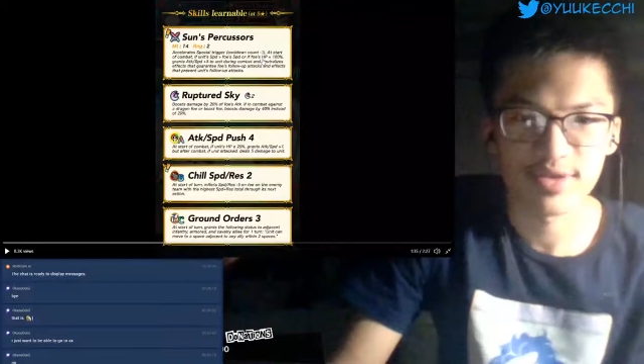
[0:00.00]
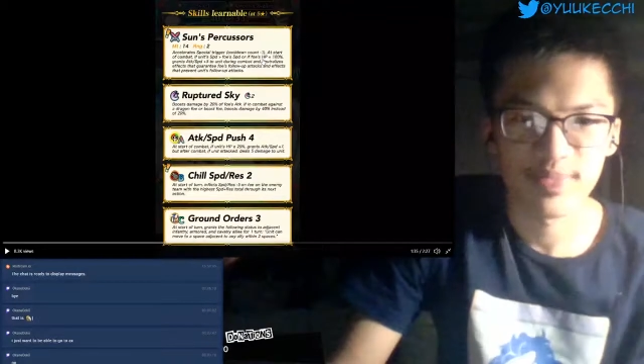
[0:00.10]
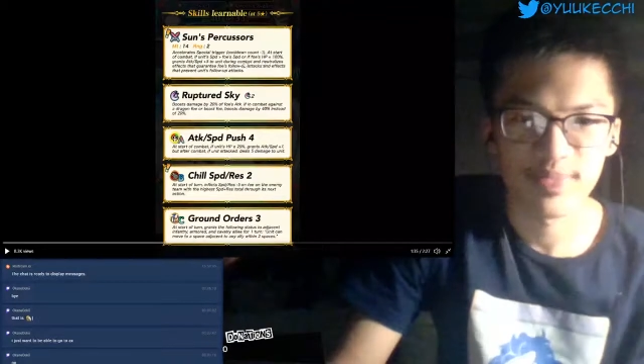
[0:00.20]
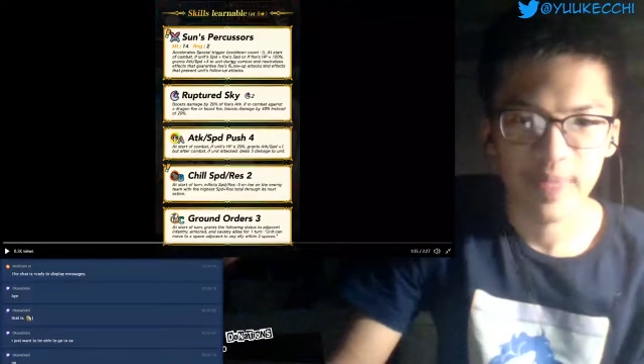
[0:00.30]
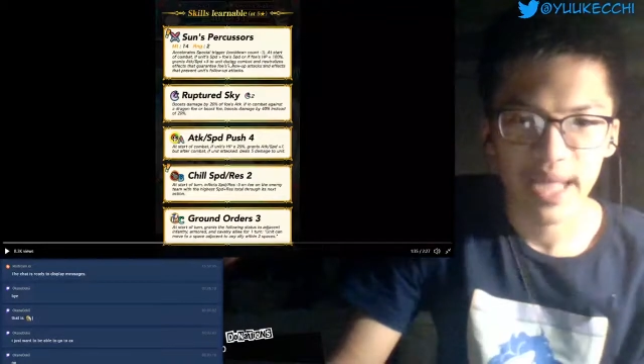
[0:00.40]

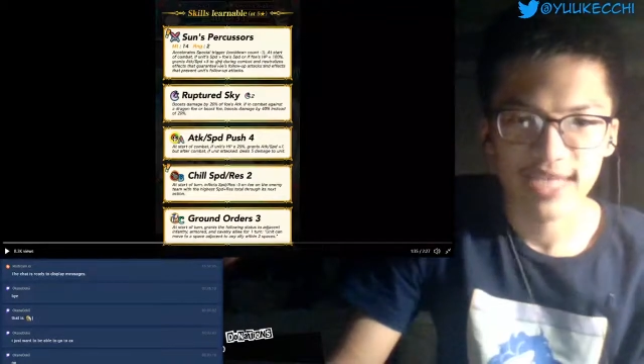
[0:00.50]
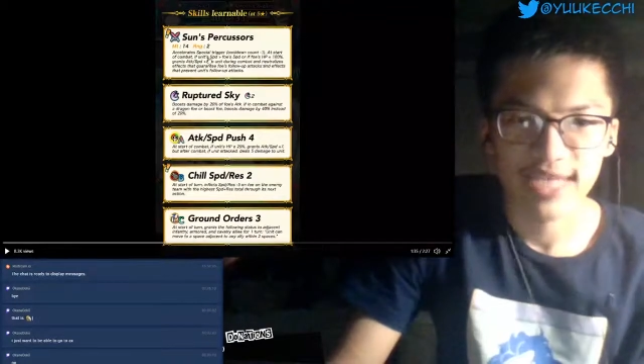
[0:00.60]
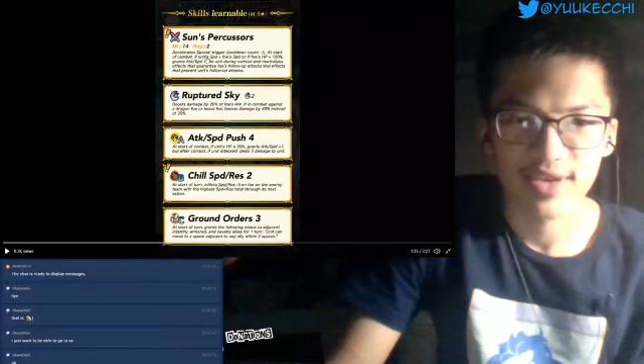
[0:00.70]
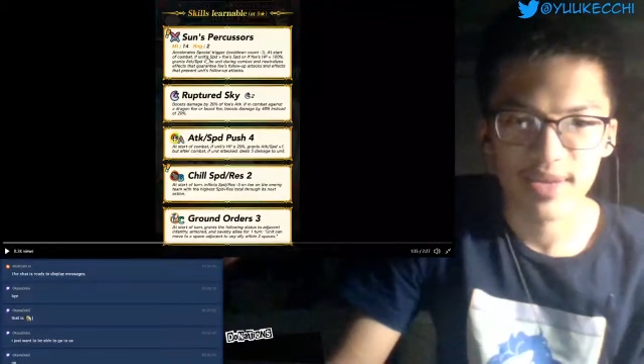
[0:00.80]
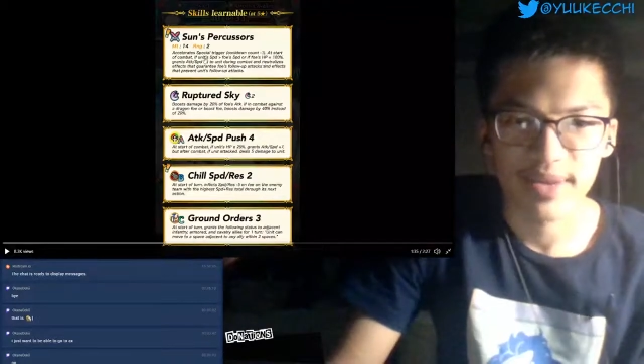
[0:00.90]
I start a
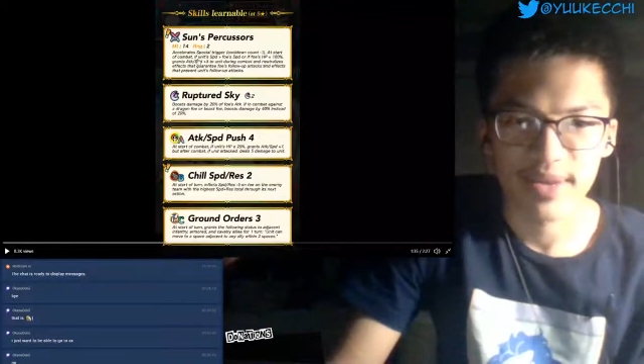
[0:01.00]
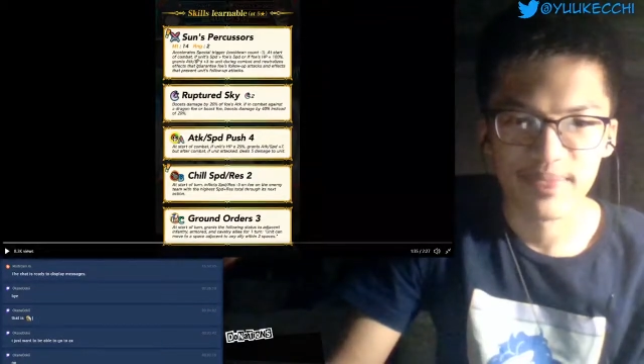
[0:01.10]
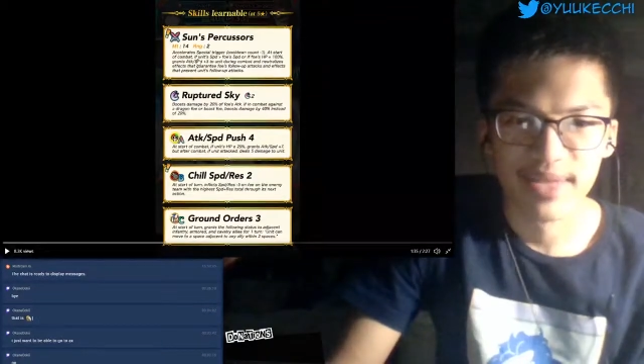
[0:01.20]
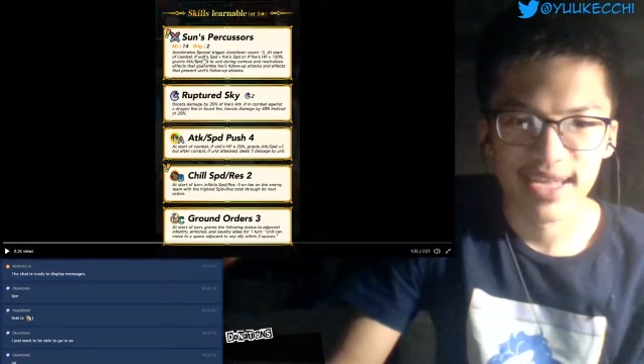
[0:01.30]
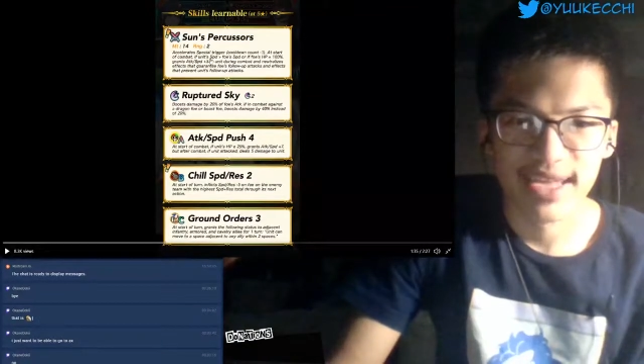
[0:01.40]
combat.
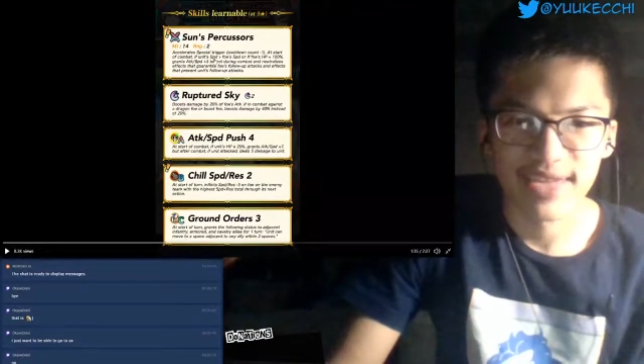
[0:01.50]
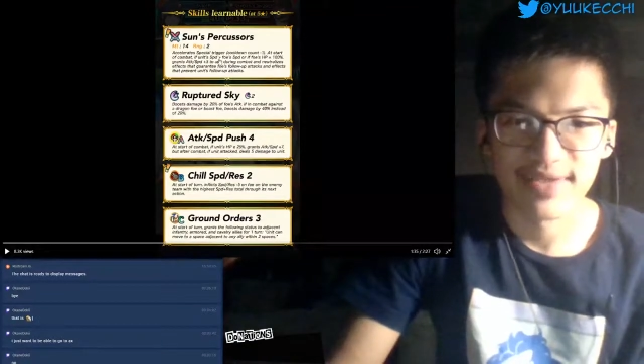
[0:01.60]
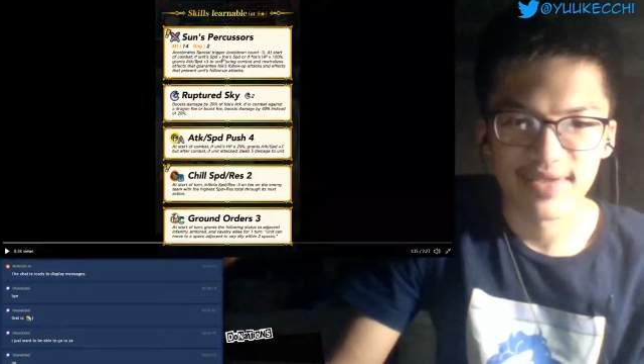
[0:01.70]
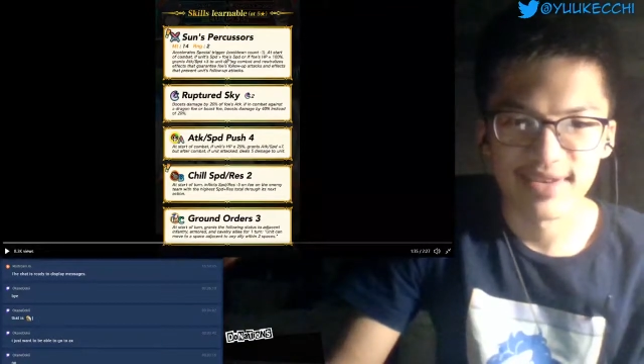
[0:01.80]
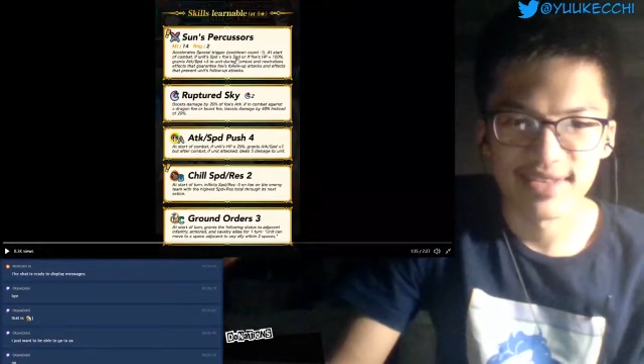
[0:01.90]
If unit
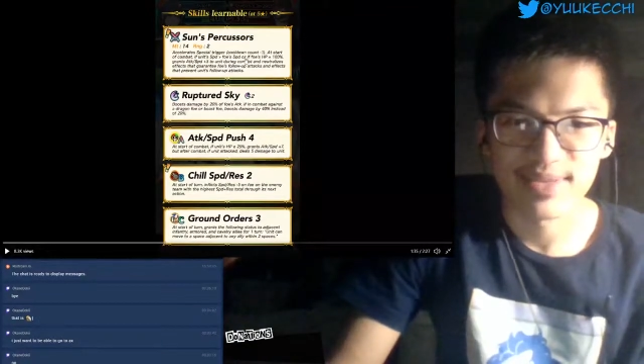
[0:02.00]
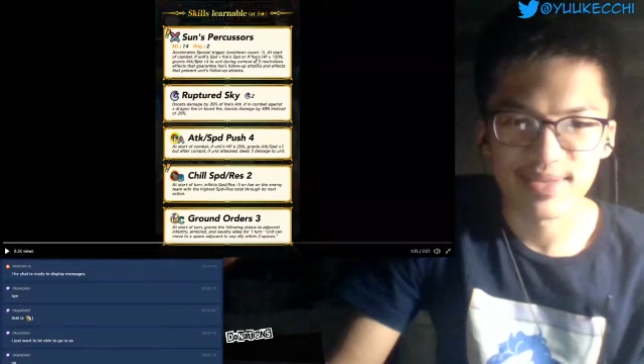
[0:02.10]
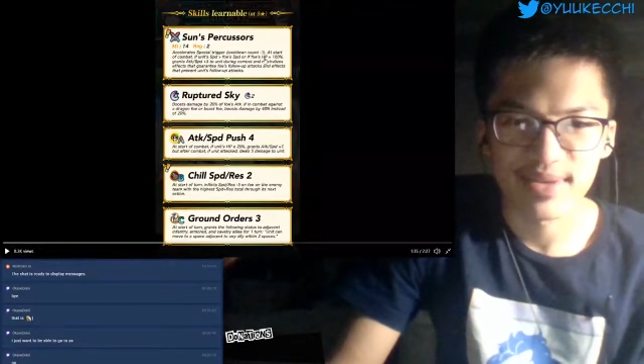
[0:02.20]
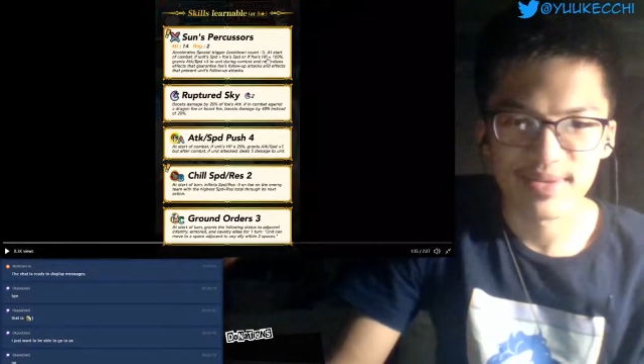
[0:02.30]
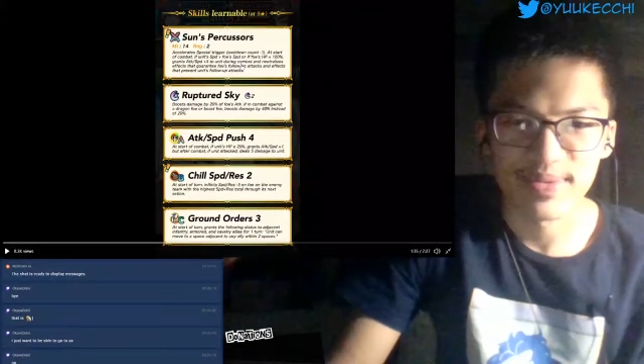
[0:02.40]
speed
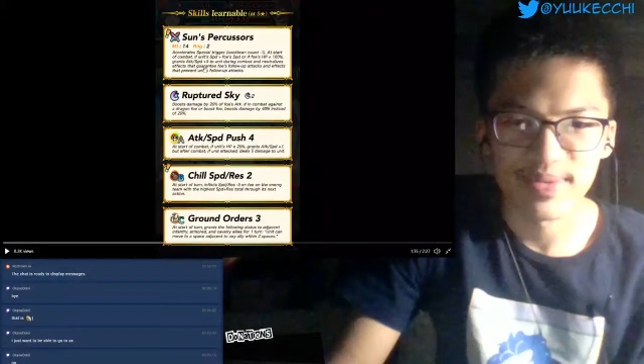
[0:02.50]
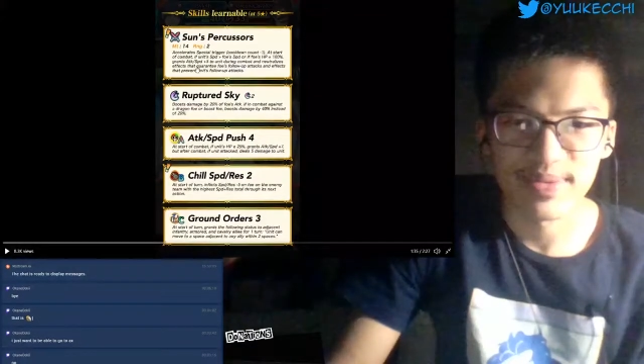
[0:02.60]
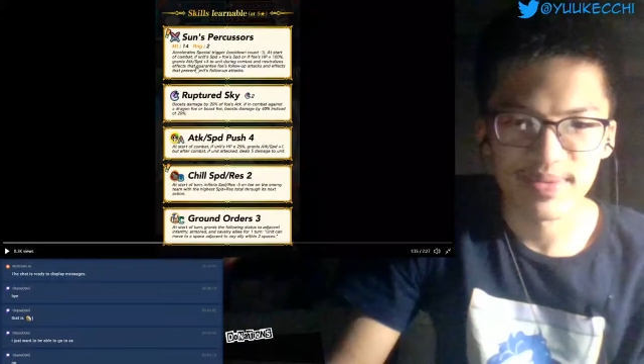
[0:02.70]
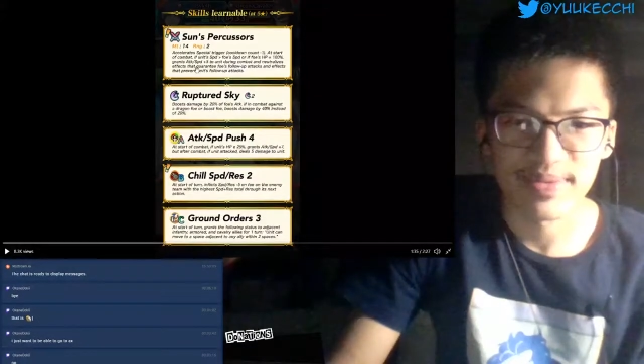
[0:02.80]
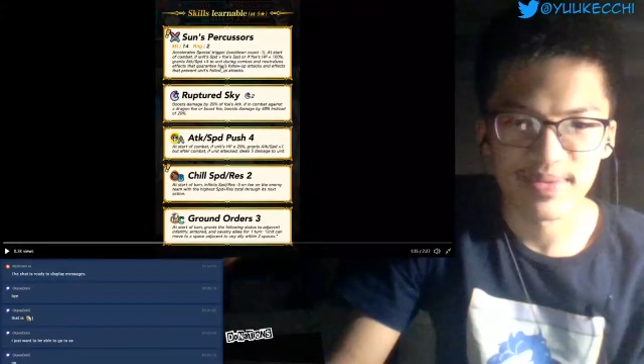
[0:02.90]

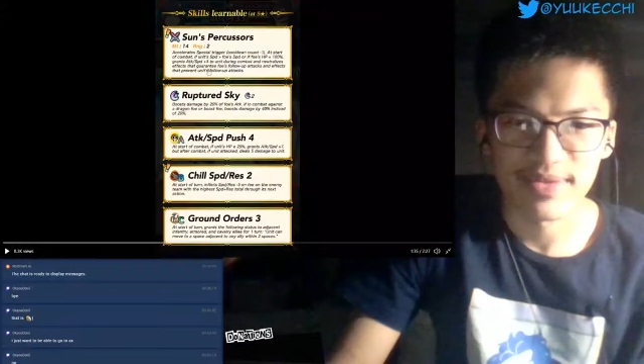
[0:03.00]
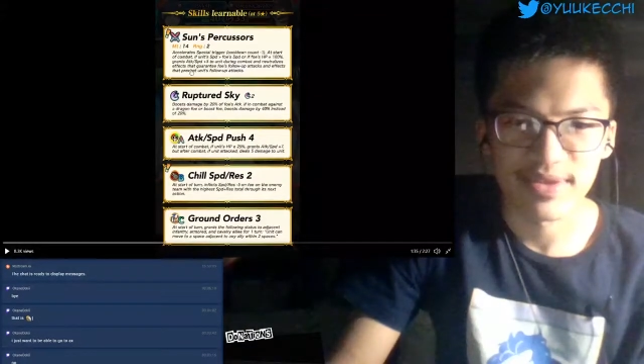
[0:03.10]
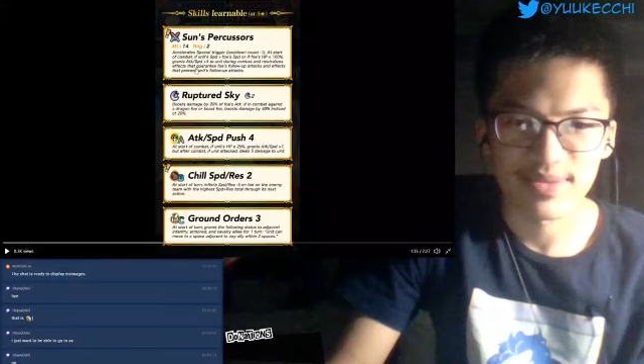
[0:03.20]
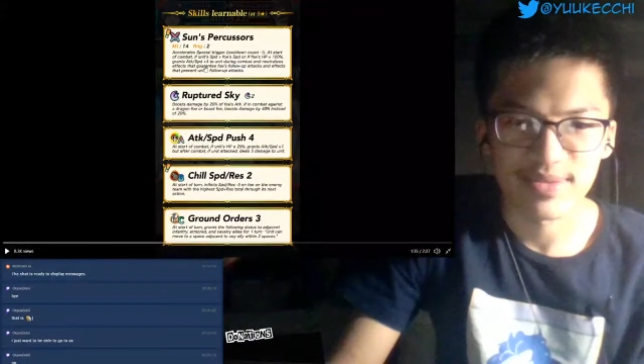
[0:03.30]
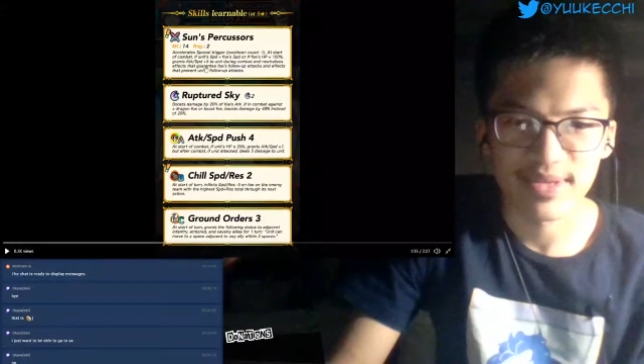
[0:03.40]

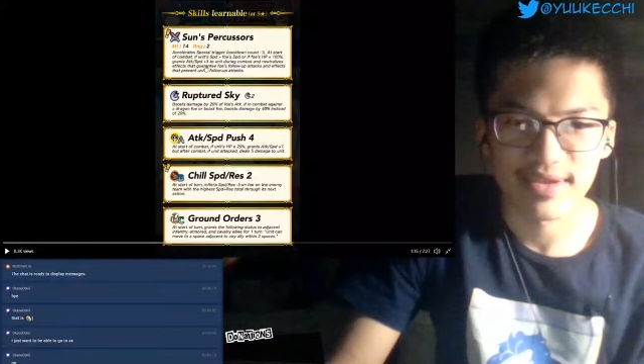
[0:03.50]
100%.